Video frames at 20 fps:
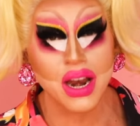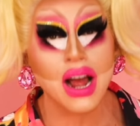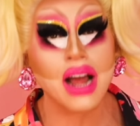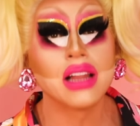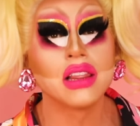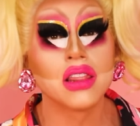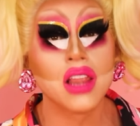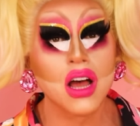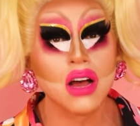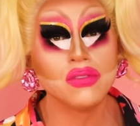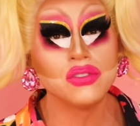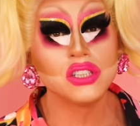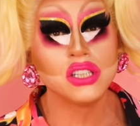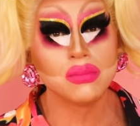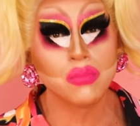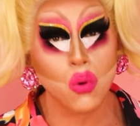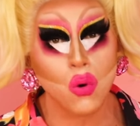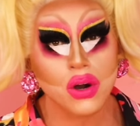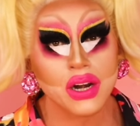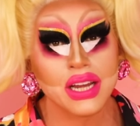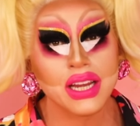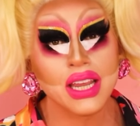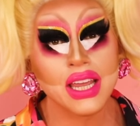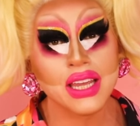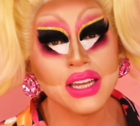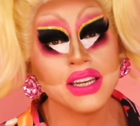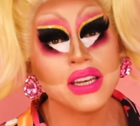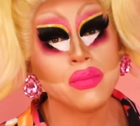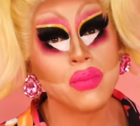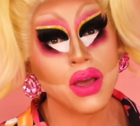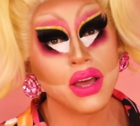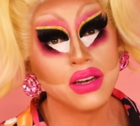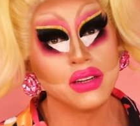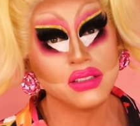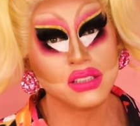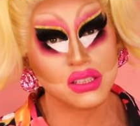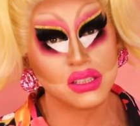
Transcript: I love supporting independent